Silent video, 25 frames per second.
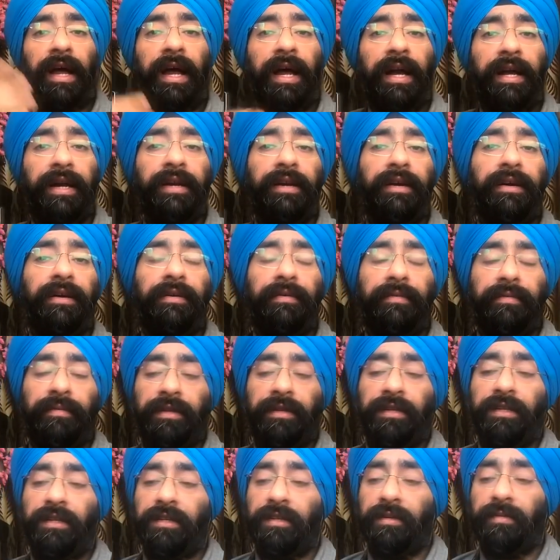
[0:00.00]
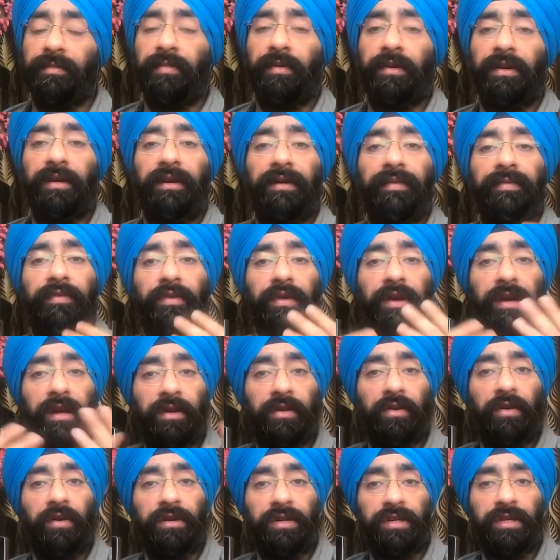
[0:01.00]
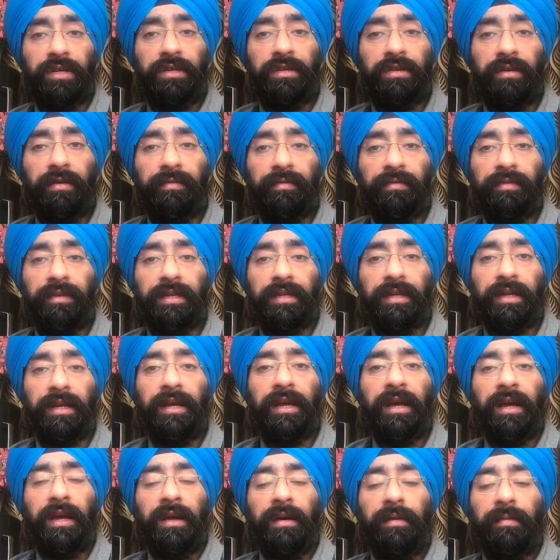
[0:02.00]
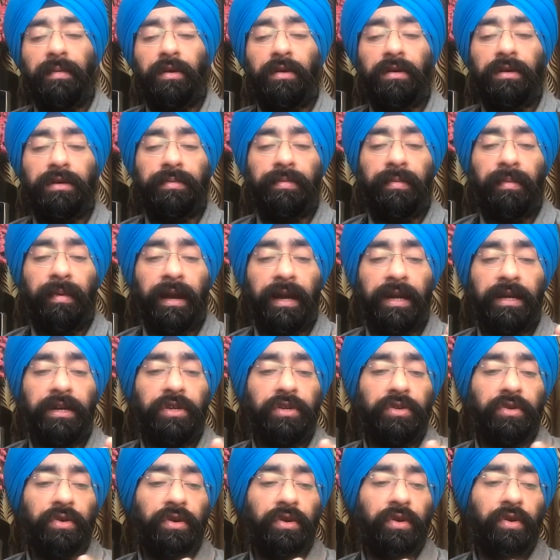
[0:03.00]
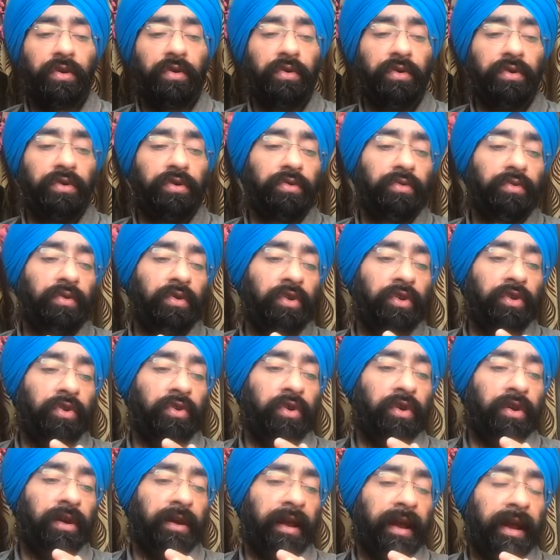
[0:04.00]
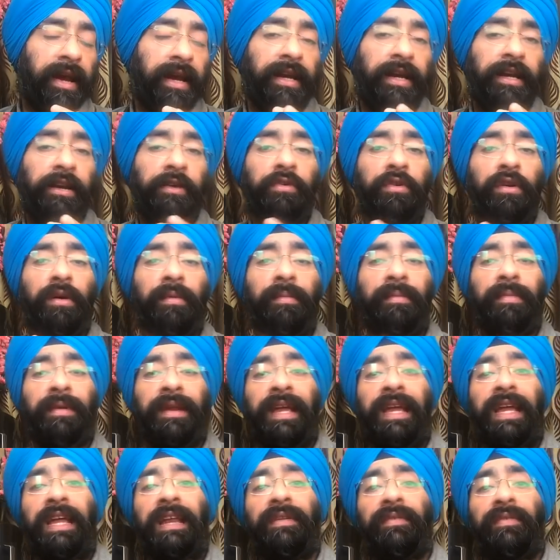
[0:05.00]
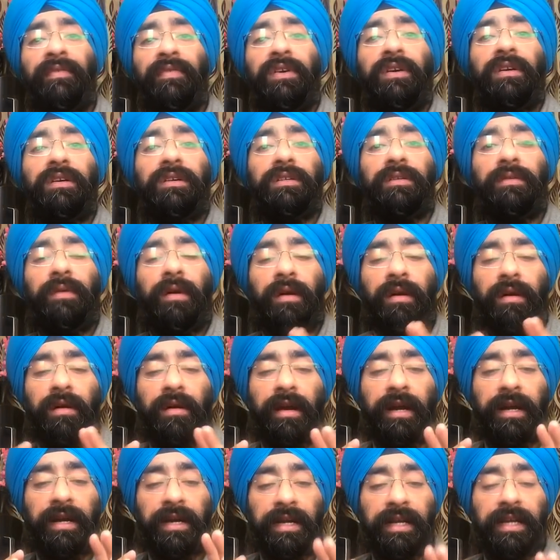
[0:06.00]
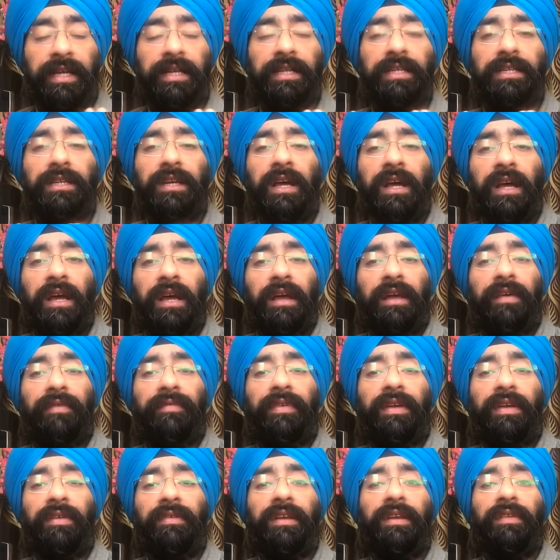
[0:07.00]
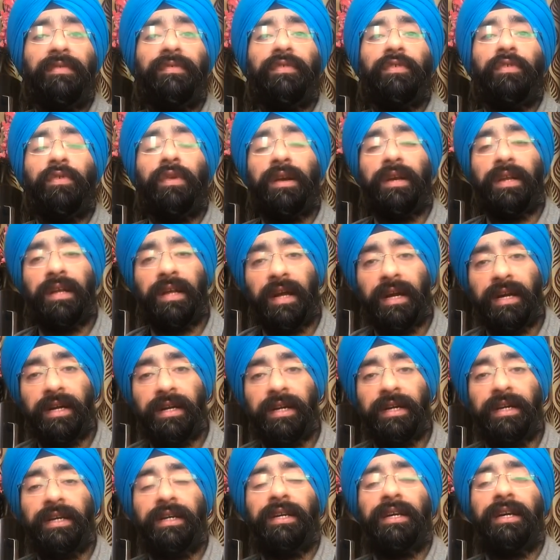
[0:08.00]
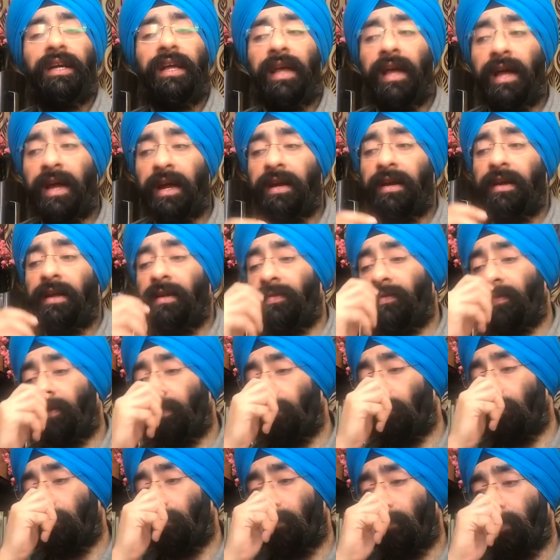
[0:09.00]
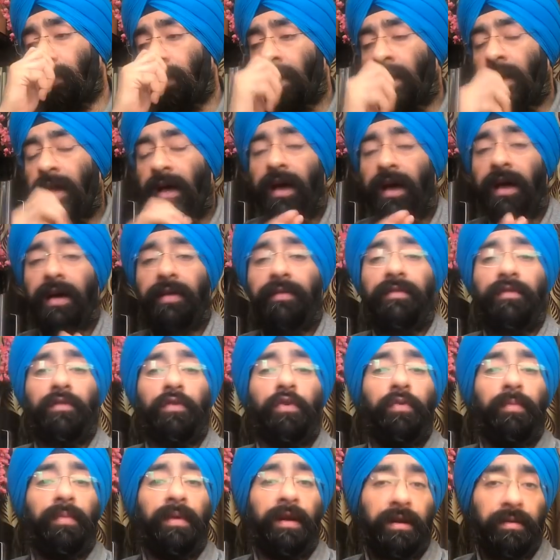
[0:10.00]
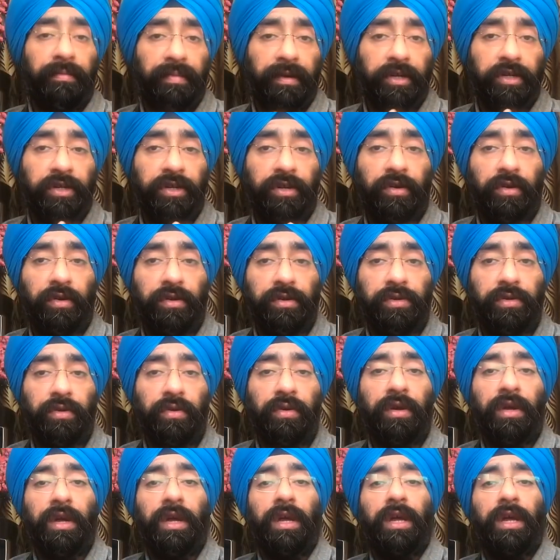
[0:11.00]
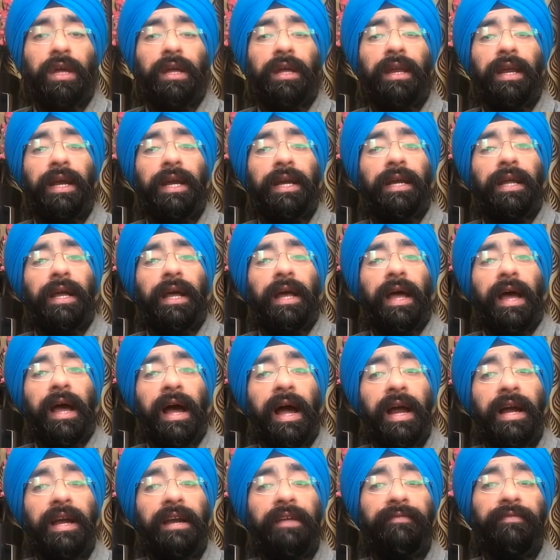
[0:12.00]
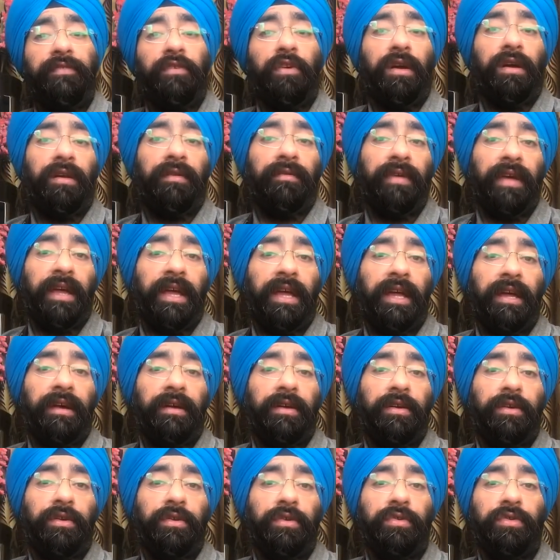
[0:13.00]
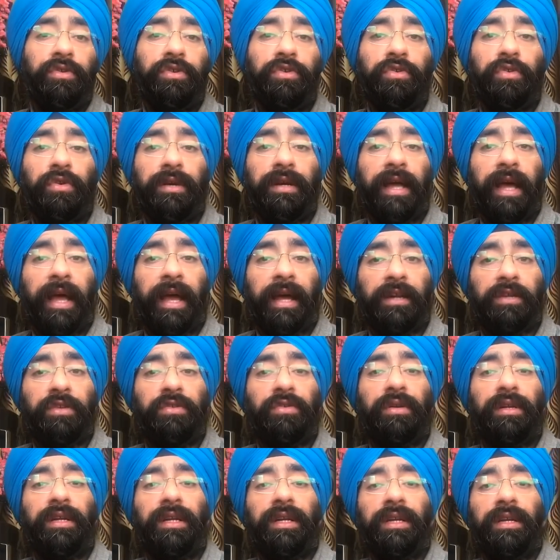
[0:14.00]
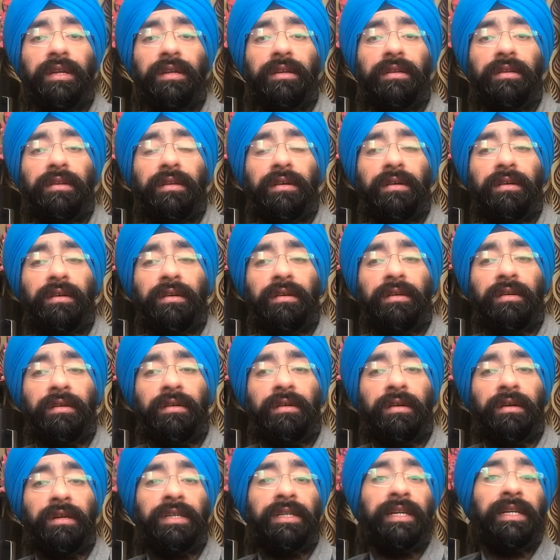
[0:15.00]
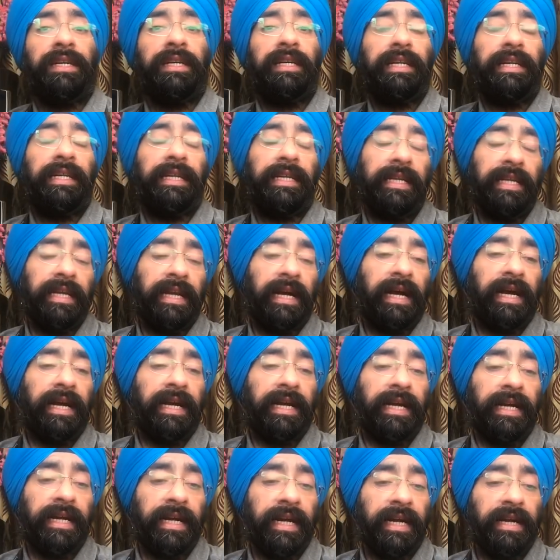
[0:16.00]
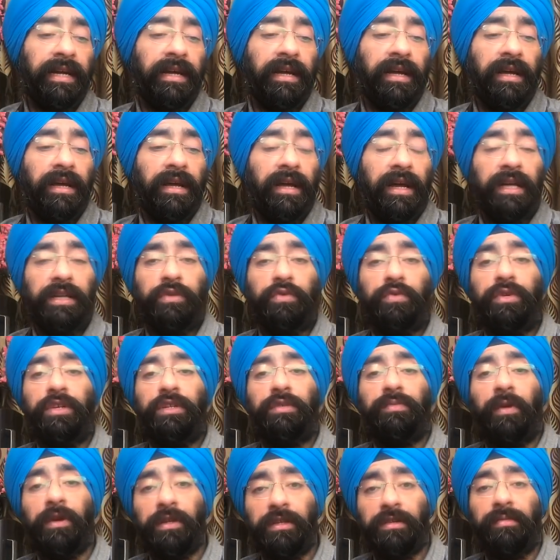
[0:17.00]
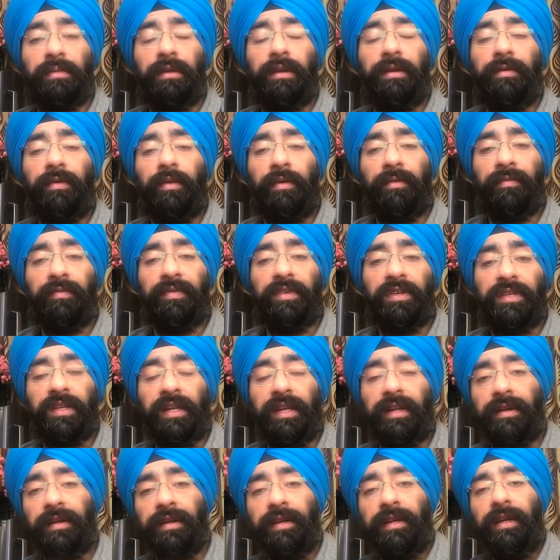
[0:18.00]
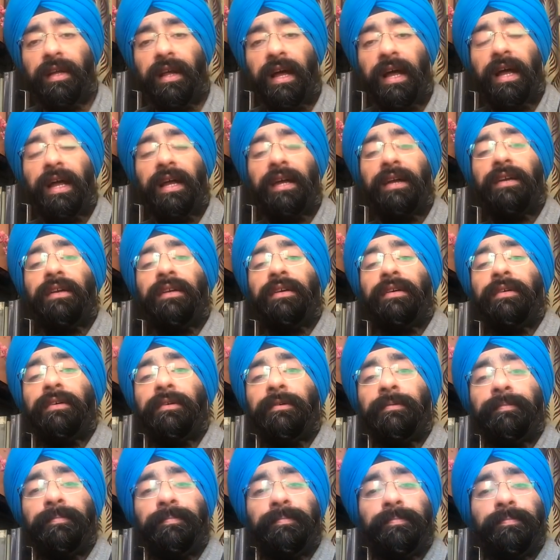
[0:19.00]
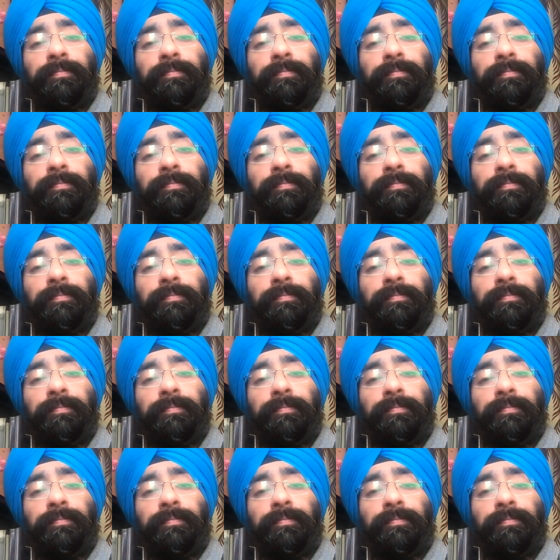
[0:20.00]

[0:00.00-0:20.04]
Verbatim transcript: and uh, this is important if you are unconscious obviously because blood should go to uh, your head into your brain first uh, at least if even if you are dehydrated and if you have low blood pressure also right and if you are awake you should actually uh, urgently rehydrate as soon as possible obviously and uh,